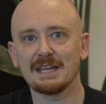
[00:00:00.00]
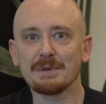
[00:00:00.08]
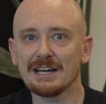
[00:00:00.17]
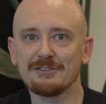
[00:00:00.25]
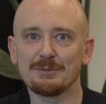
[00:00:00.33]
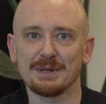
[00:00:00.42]
They
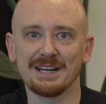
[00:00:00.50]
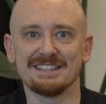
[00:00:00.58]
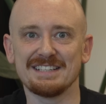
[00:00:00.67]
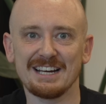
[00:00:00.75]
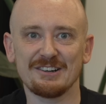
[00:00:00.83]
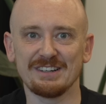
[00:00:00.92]
might even play
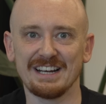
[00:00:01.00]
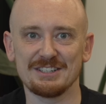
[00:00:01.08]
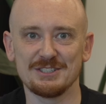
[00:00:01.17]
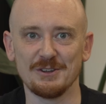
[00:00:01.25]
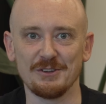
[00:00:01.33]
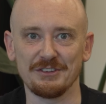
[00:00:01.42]
attack
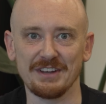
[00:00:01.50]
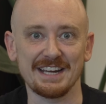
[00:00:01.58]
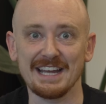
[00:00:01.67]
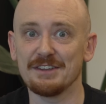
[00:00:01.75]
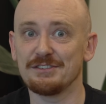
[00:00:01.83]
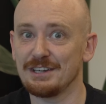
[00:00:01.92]
reactions
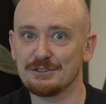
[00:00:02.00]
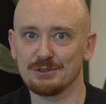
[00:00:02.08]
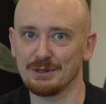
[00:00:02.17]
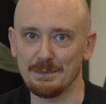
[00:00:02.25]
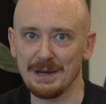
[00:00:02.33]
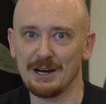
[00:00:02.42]
like
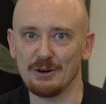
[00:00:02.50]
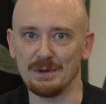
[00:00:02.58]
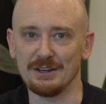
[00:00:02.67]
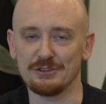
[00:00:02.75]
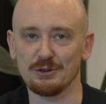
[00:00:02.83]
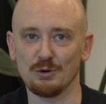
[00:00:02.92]
Ancestral
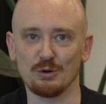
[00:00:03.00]
Empowerment